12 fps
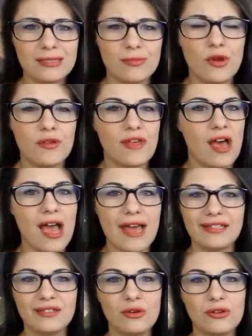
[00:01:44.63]
smoother
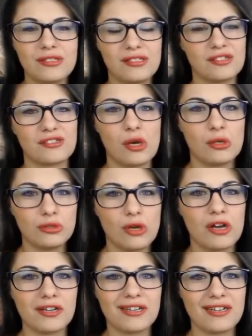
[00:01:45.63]
and looks just a
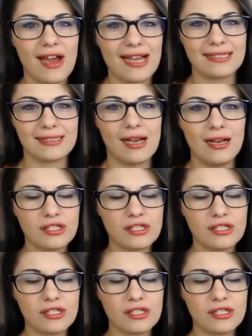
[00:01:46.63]
lot nicer.